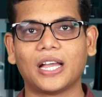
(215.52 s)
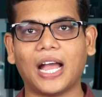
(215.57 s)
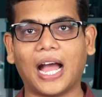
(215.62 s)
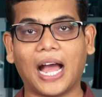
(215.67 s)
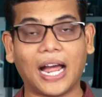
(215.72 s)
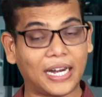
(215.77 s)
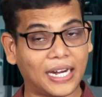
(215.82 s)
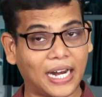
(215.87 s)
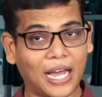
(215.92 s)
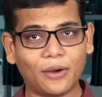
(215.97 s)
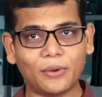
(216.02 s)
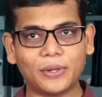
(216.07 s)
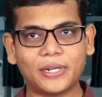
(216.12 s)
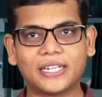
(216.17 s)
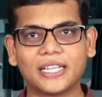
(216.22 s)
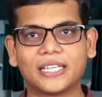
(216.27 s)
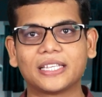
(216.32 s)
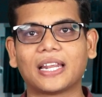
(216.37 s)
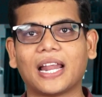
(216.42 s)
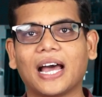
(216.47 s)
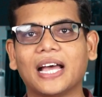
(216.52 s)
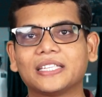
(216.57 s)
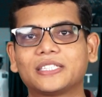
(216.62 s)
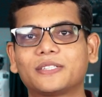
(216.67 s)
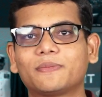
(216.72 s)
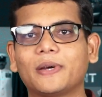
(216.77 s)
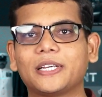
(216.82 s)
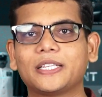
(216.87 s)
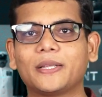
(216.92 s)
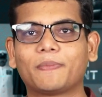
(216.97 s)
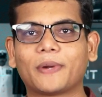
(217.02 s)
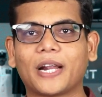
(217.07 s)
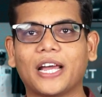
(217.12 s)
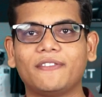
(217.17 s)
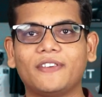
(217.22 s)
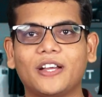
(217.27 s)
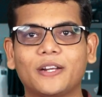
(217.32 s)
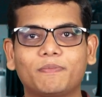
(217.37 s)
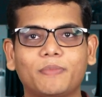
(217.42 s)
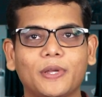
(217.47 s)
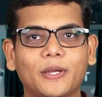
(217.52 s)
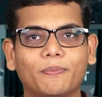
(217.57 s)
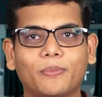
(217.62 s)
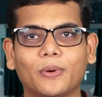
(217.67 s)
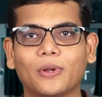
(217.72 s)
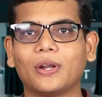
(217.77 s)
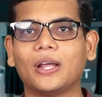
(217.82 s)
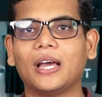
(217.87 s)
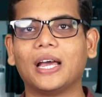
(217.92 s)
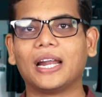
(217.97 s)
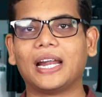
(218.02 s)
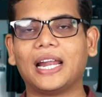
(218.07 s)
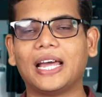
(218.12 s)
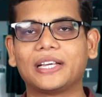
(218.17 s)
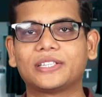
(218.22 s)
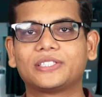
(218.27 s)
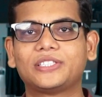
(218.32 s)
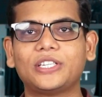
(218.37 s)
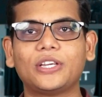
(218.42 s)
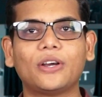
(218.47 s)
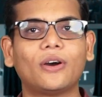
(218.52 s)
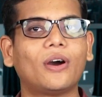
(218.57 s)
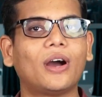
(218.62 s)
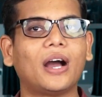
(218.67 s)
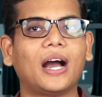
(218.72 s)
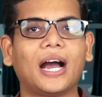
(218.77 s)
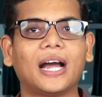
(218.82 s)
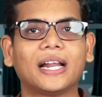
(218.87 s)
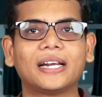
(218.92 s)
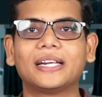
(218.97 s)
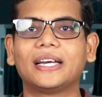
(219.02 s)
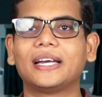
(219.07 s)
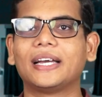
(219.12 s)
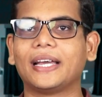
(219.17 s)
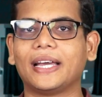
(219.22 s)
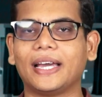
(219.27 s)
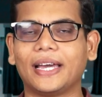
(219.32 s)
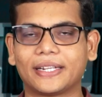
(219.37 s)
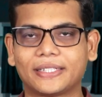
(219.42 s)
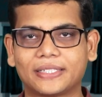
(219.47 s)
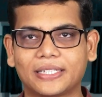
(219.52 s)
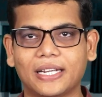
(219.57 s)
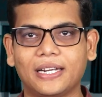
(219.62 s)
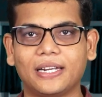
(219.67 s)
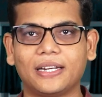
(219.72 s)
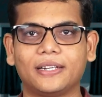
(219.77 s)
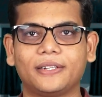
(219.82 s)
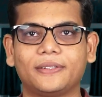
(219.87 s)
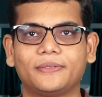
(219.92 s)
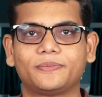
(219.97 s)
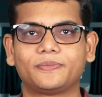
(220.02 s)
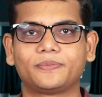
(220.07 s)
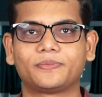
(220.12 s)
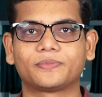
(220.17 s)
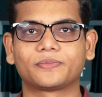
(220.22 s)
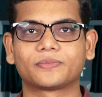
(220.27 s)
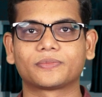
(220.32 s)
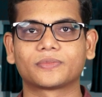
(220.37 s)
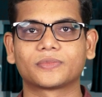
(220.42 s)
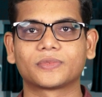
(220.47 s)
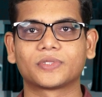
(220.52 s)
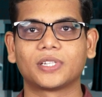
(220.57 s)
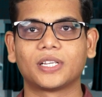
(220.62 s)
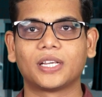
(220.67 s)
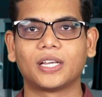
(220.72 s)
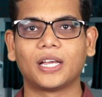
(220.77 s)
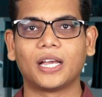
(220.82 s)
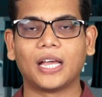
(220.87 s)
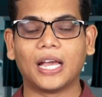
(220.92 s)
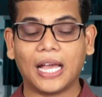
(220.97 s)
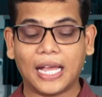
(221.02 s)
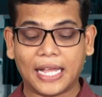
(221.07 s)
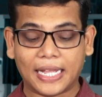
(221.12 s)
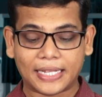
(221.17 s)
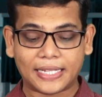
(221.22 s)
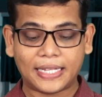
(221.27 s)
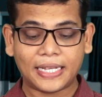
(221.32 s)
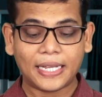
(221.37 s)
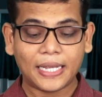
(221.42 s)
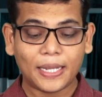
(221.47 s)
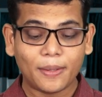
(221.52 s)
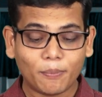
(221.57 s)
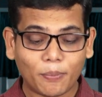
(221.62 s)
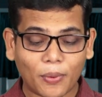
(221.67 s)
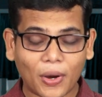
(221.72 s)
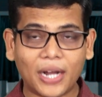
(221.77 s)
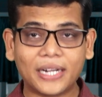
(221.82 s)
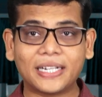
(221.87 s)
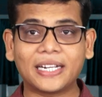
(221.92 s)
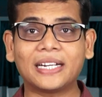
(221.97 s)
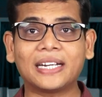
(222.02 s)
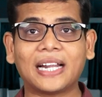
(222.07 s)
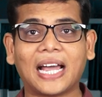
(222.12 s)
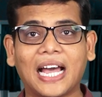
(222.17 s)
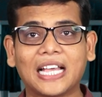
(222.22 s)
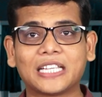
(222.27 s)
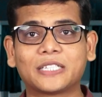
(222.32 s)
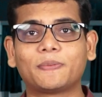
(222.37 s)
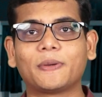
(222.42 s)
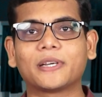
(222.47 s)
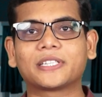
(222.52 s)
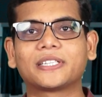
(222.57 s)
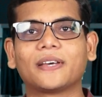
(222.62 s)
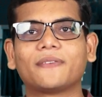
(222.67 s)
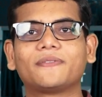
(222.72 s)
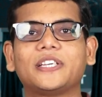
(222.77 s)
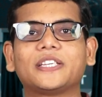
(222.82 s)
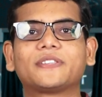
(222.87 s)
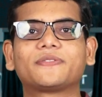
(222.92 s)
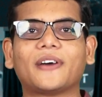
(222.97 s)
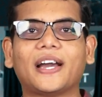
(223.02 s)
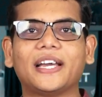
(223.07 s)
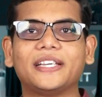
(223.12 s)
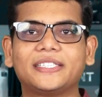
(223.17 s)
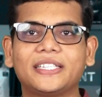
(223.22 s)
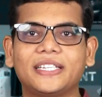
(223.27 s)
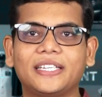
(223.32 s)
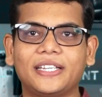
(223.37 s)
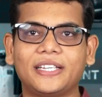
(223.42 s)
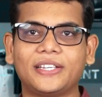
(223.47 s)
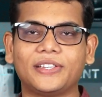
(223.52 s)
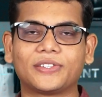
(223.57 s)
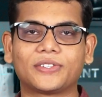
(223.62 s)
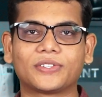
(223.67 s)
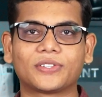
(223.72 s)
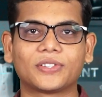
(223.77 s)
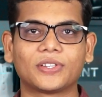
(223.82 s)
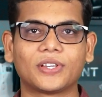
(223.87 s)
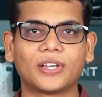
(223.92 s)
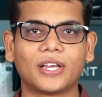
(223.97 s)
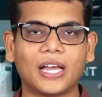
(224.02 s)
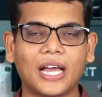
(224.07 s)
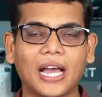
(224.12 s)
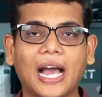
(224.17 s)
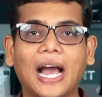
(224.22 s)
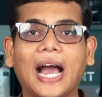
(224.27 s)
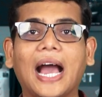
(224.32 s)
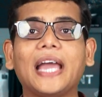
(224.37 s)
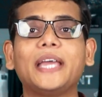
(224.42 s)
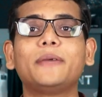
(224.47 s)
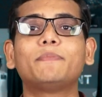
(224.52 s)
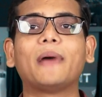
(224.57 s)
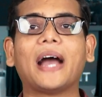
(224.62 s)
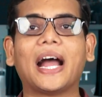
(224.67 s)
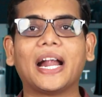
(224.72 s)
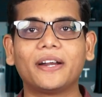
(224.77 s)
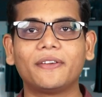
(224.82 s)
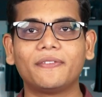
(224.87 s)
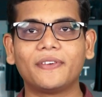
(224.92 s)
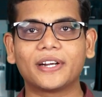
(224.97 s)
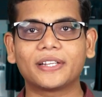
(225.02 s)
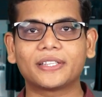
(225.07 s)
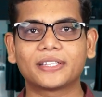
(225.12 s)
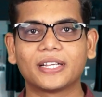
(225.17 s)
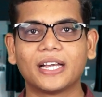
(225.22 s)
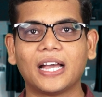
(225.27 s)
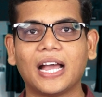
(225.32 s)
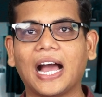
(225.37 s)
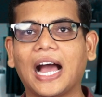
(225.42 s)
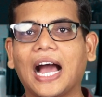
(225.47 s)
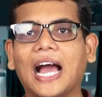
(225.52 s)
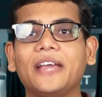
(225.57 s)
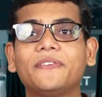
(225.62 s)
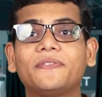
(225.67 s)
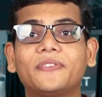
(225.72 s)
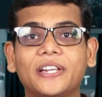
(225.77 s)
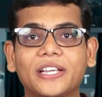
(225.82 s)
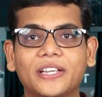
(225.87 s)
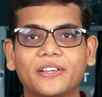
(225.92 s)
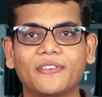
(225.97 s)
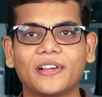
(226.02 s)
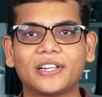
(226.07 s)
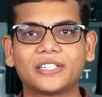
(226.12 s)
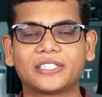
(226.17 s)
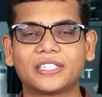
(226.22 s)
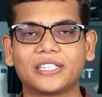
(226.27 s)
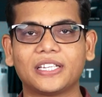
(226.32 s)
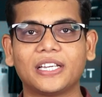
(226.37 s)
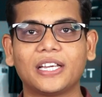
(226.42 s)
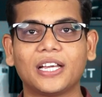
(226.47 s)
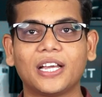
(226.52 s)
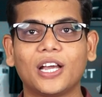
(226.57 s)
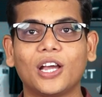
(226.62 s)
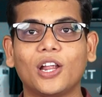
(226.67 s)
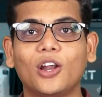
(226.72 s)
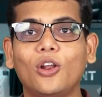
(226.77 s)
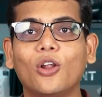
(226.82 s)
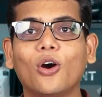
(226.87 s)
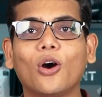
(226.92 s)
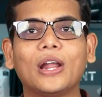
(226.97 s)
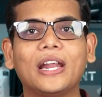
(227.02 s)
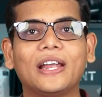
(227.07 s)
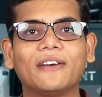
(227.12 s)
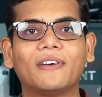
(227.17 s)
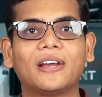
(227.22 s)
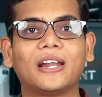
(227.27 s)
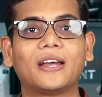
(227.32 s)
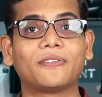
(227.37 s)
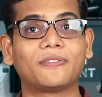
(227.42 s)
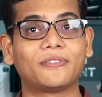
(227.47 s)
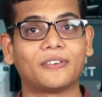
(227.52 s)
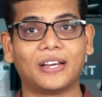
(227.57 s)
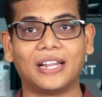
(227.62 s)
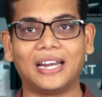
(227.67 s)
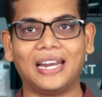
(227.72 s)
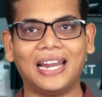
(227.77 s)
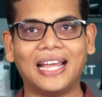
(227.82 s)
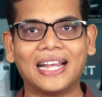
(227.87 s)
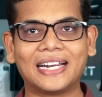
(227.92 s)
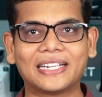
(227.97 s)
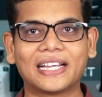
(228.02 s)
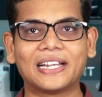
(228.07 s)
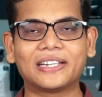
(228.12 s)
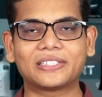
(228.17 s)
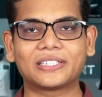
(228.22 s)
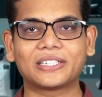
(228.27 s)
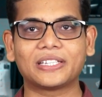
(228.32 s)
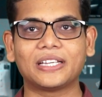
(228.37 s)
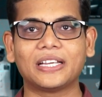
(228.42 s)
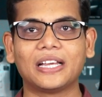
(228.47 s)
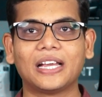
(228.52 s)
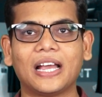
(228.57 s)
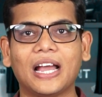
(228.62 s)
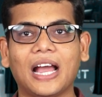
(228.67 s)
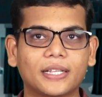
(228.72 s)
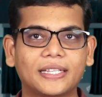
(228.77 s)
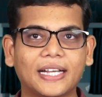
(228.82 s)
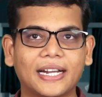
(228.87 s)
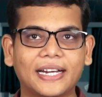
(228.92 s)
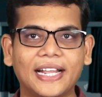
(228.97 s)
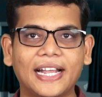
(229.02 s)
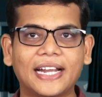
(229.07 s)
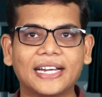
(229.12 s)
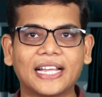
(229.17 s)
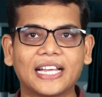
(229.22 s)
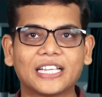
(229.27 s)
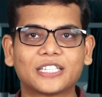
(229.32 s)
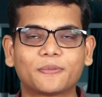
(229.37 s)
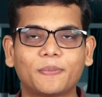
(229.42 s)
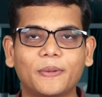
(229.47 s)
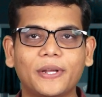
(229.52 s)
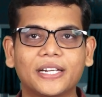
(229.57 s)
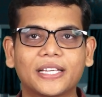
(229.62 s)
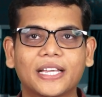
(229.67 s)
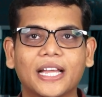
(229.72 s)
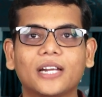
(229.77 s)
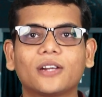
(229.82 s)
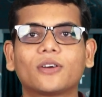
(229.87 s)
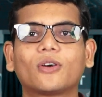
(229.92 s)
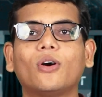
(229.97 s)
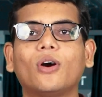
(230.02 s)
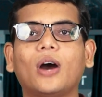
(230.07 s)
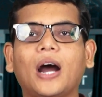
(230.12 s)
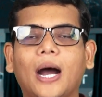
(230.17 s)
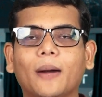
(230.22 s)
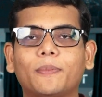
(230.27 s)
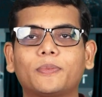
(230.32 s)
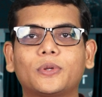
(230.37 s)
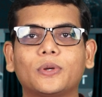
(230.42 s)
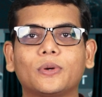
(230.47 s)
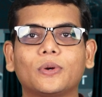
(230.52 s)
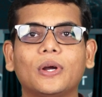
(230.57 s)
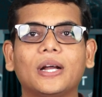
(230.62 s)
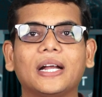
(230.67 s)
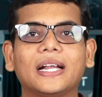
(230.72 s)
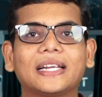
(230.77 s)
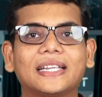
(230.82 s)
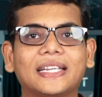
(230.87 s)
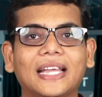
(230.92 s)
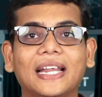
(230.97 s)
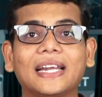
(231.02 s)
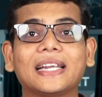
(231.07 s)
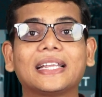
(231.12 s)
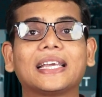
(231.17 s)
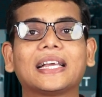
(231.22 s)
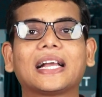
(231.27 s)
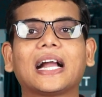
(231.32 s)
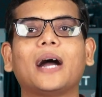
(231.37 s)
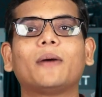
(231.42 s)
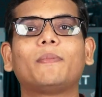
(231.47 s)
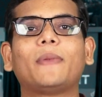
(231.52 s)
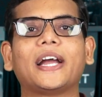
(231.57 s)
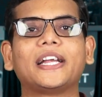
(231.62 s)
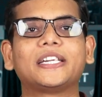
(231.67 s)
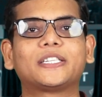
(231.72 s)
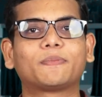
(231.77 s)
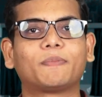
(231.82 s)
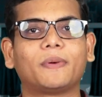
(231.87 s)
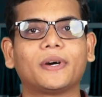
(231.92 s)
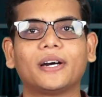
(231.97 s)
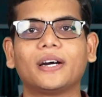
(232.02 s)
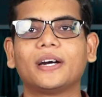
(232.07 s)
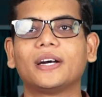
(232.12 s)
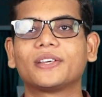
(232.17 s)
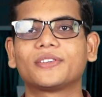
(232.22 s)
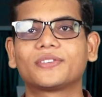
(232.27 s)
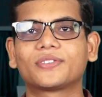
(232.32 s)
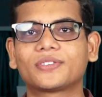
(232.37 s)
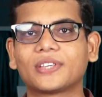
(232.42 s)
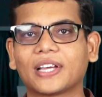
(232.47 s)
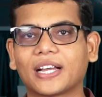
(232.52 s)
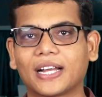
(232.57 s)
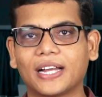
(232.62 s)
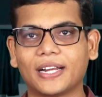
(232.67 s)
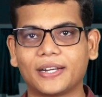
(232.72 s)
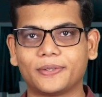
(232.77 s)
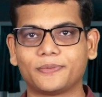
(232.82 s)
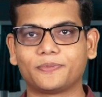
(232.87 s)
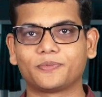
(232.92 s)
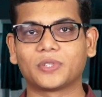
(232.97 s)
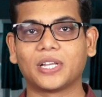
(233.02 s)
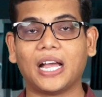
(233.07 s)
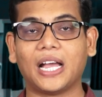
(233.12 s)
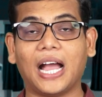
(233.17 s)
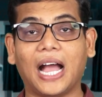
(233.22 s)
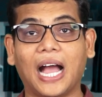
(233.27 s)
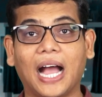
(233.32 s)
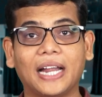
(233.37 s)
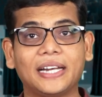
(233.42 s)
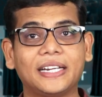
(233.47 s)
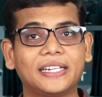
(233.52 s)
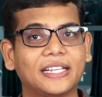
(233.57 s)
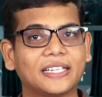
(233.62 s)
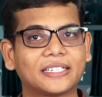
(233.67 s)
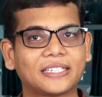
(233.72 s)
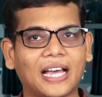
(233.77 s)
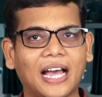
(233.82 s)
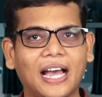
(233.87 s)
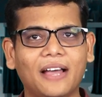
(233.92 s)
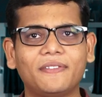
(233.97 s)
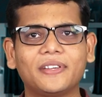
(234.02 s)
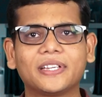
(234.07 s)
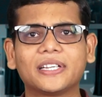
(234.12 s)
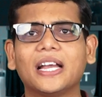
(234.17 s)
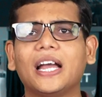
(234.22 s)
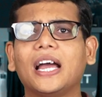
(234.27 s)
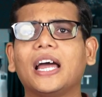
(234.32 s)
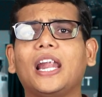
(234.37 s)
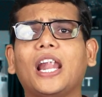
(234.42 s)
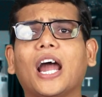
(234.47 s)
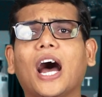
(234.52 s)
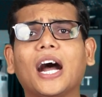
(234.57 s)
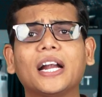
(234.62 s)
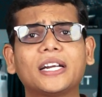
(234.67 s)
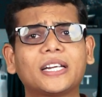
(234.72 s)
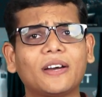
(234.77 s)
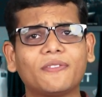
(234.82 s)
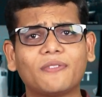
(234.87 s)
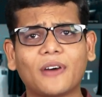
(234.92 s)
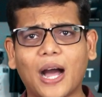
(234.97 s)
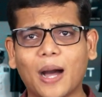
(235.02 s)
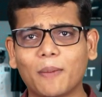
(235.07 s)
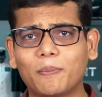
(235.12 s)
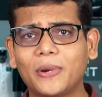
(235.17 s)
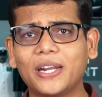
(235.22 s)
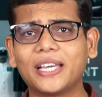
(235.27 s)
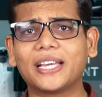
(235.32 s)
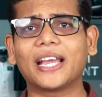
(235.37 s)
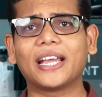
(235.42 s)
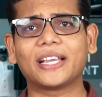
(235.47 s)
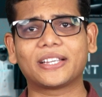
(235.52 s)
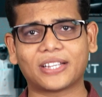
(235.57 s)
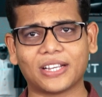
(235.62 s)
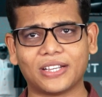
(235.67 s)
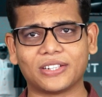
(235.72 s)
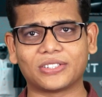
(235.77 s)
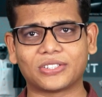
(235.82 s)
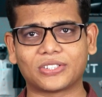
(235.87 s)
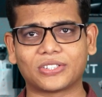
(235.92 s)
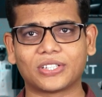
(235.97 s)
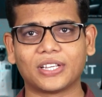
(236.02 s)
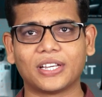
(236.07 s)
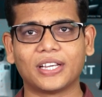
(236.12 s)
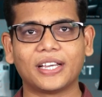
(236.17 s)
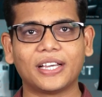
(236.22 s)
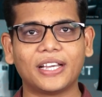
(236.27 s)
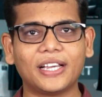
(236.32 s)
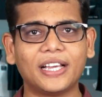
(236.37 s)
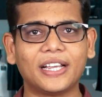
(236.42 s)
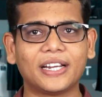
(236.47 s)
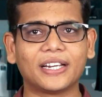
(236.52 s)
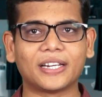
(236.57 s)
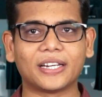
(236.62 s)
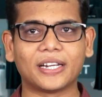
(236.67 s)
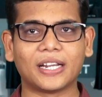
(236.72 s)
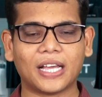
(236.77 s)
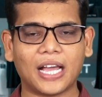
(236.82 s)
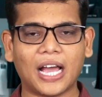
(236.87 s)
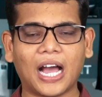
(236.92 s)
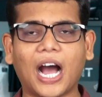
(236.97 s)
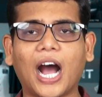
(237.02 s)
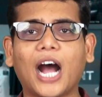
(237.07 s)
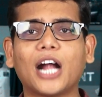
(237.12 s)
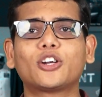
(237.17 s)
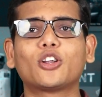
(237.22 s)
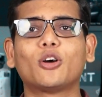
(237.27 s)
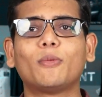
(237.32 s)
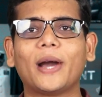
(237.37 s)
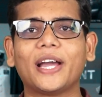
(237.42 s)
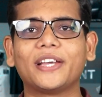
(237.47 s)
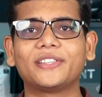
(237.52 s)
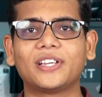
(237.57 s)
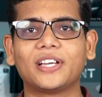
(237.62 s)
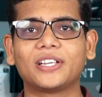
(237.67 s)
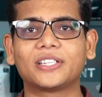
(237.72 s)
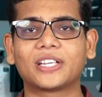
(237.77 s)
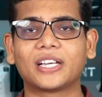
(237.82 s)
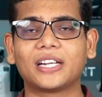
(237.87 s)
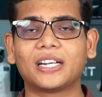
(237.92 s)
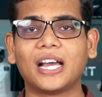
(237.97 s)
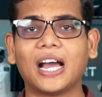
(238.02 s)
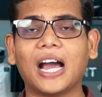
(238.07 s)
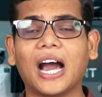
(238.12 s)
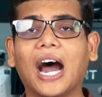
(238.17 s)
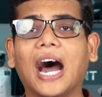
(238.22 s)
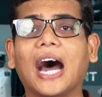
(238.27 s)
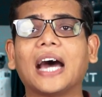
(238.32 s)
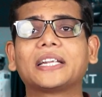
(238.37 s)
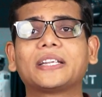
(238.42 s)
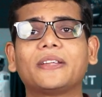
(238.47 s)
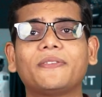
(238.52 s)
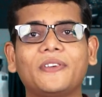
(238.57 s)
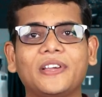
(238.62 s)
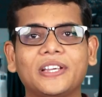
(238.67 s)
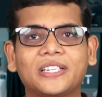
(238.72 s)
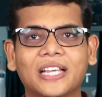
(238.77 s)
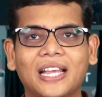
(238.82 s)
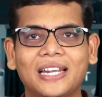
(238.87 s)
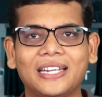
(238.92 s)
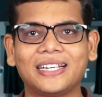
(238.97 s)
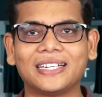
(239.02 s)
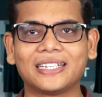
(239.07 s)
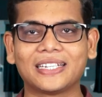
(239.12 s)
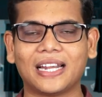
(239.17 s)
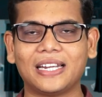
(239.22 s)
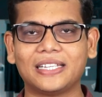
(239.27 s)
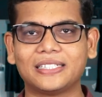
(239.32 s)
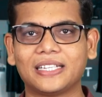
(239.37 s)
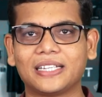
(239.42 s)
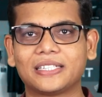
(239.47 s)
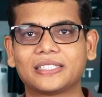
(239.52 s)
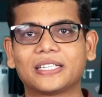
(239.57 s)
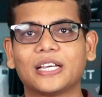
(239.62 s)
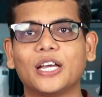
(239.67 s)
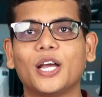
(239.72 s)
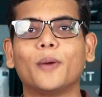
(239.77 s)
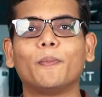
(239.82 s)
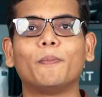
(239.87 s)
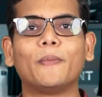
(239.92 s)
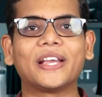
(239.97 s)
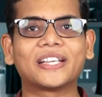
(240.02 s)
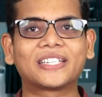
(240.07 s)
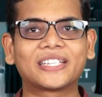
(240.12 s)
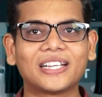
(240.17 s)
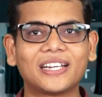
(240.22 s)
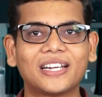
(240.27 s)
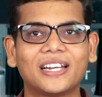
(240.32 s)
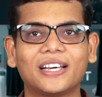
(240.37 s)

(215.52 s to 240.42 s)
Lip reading: and now it is launched by the private people like Jio and Airtel. The important aspects of this 5G is high bandwidth, high frequency, low level of latency. The data speed can go up to 10 gigabytes per second, and it is having lot of applications in automation, artificial intelligence, machine